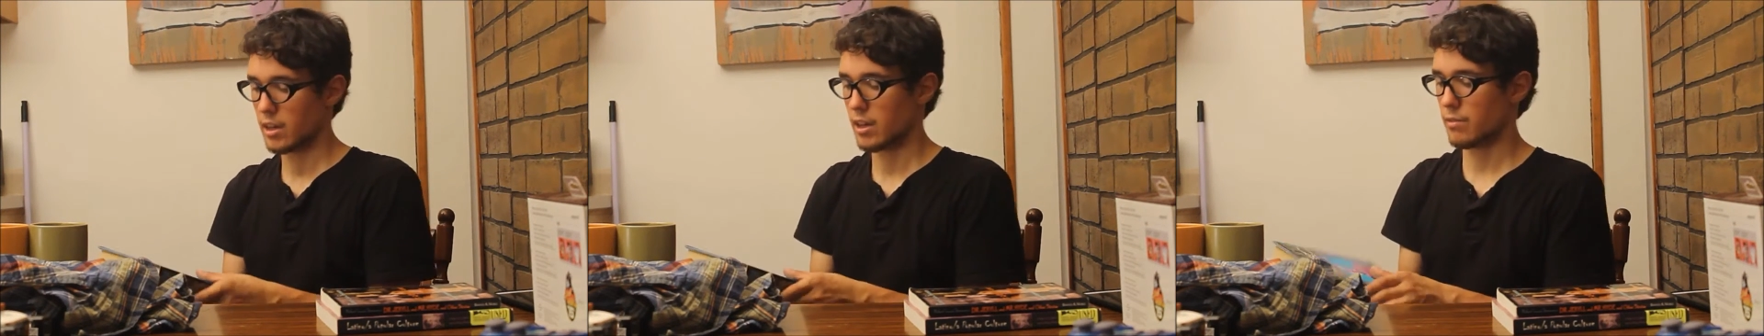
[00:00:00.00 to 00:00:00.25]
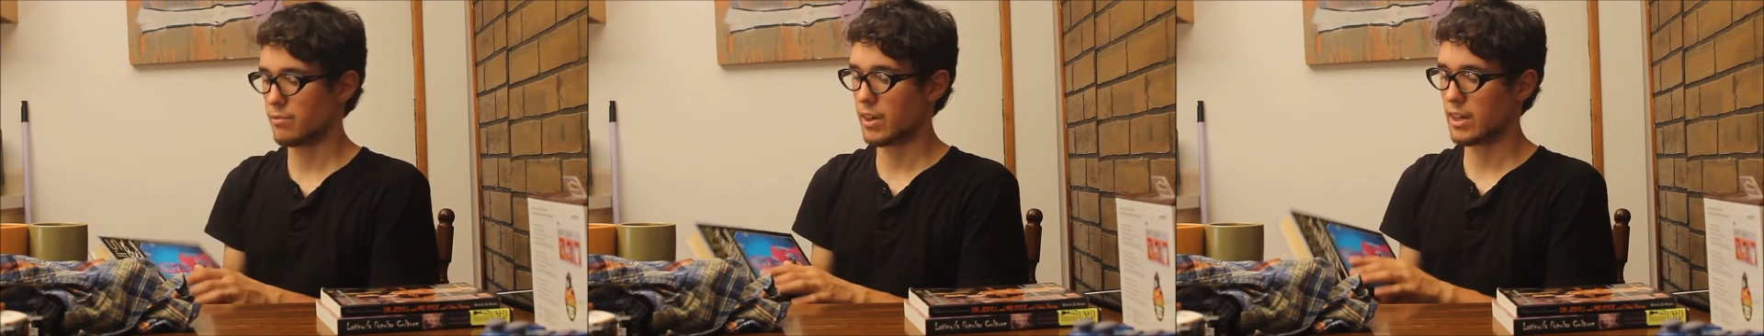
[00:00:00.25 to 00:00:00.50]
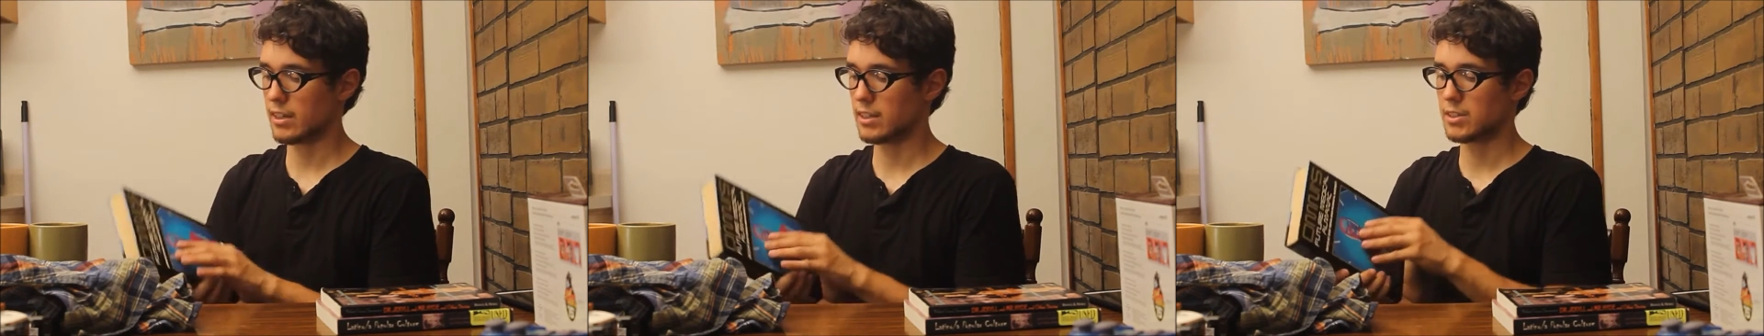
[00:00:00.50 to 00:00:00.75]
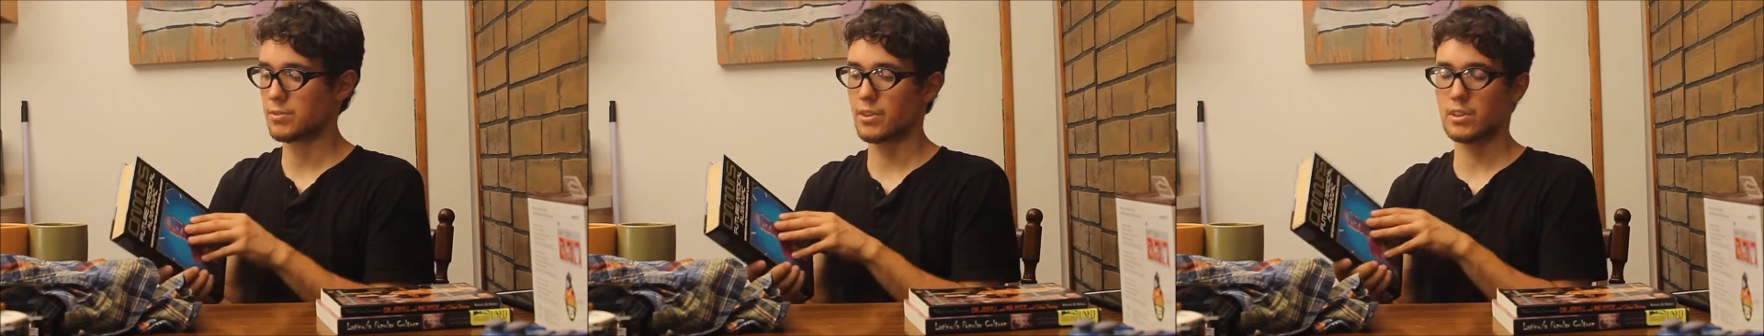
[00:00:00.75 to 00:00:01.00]
And finally,
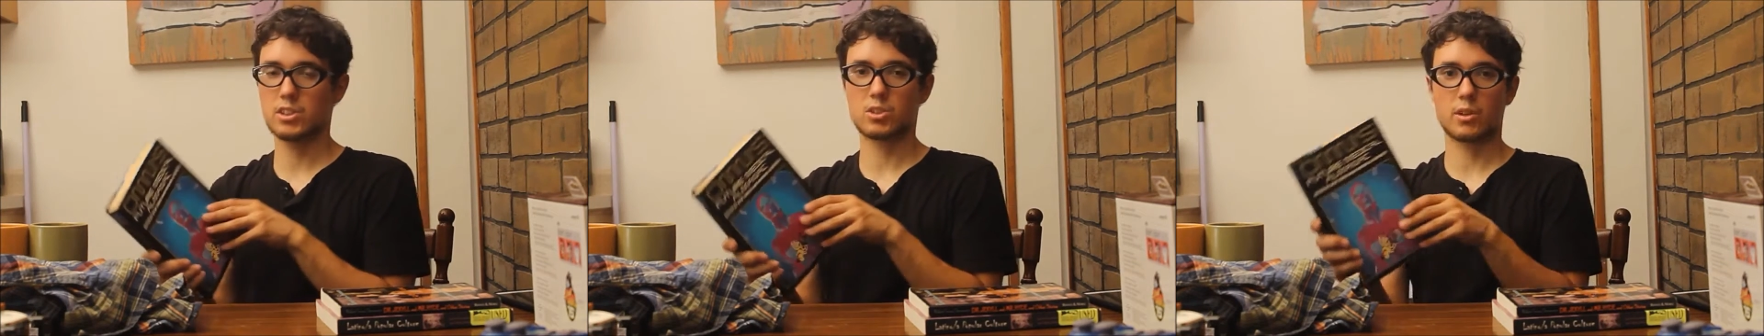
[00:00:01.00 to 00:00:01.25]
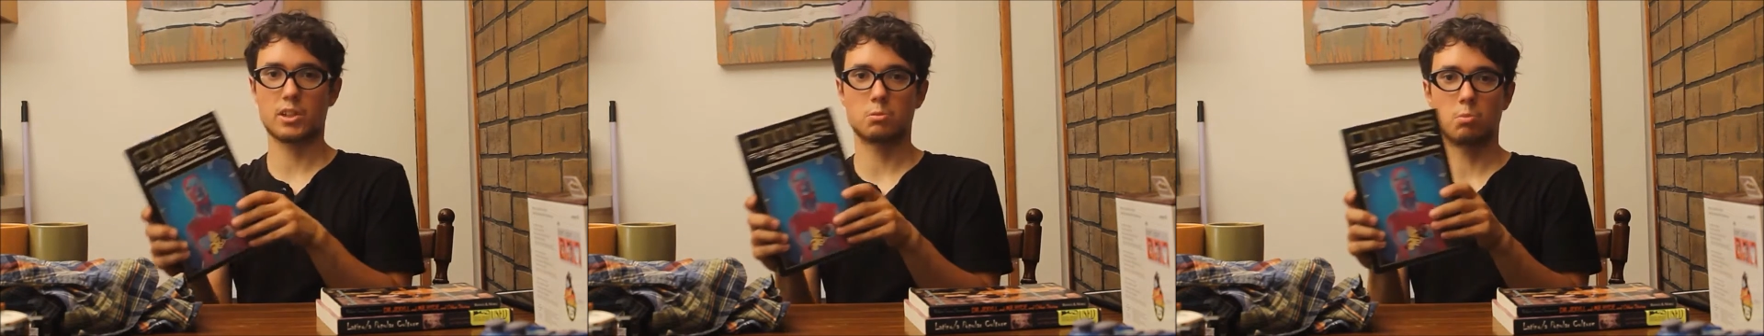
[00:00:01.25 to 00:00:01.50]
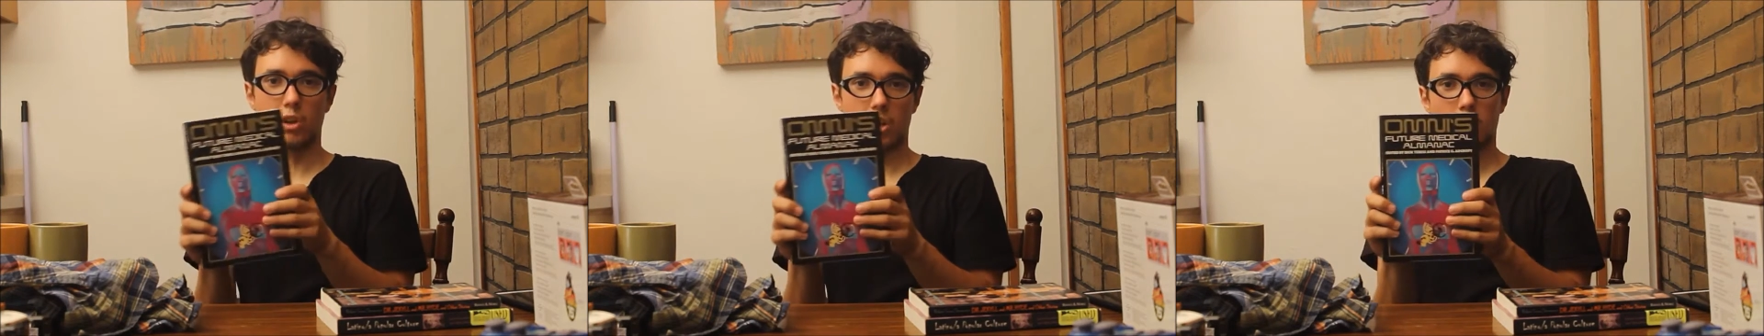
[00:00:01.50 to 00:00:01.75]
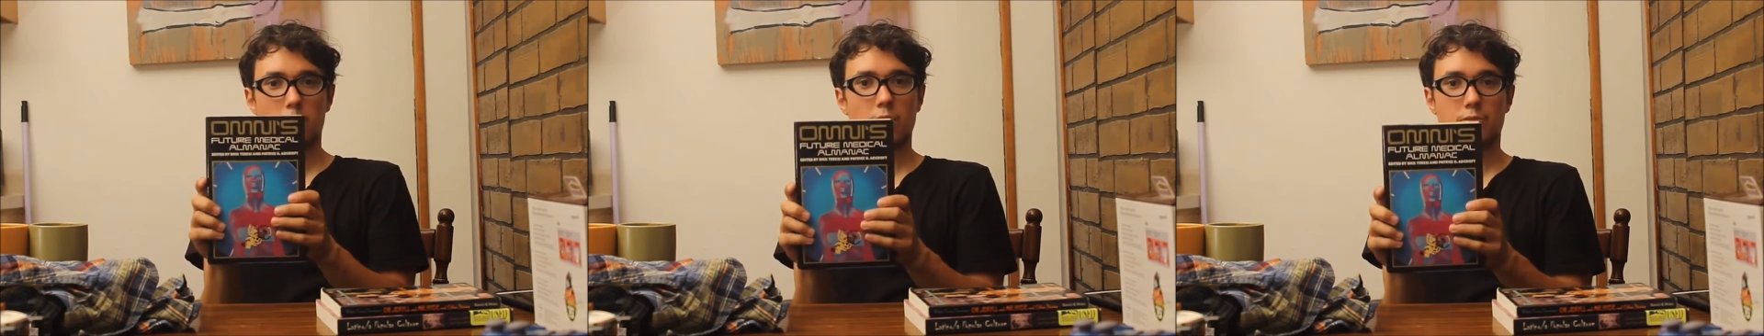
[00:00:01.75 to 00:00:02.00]
this very strange book
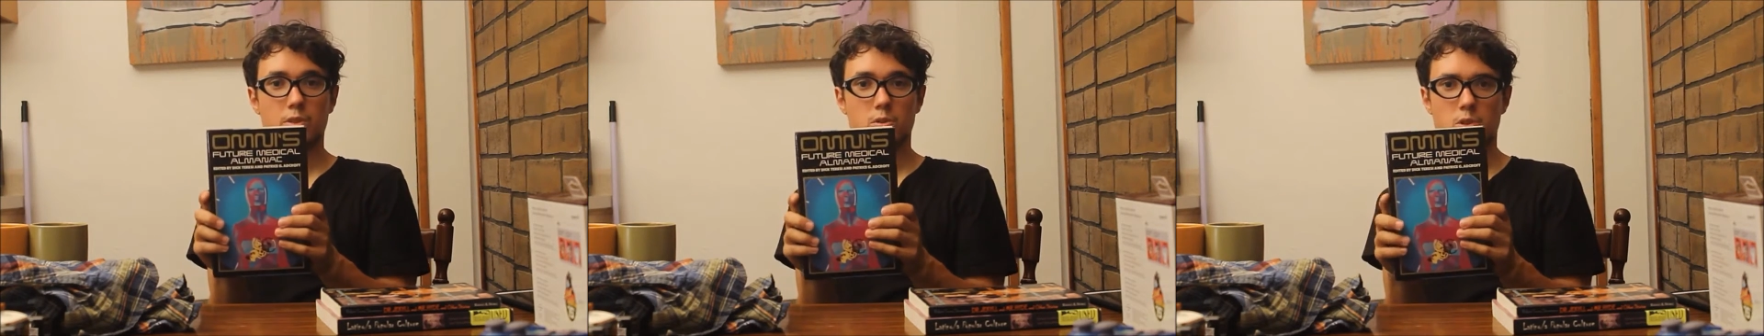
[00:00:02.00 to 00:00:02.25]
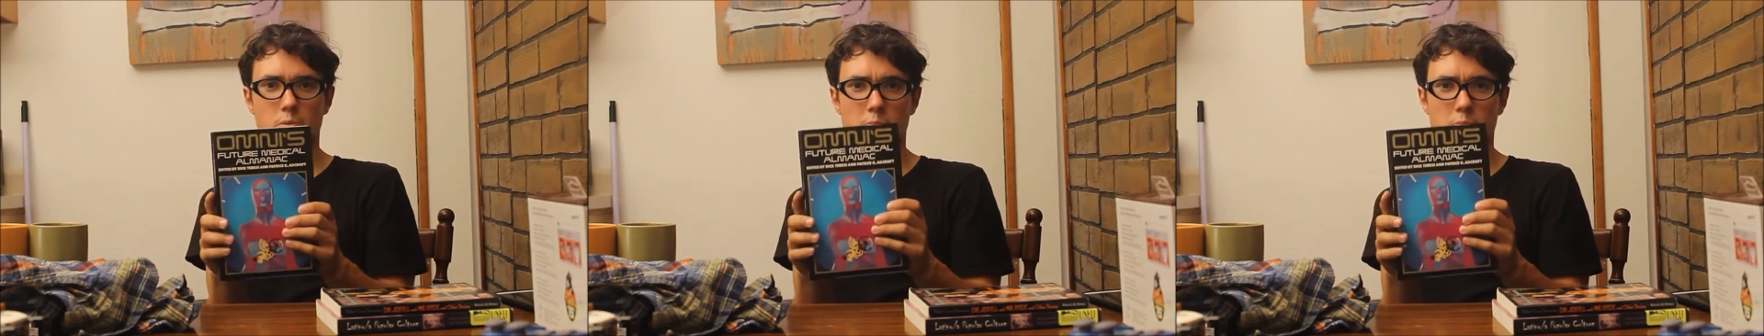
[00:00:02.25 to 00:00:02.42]
about future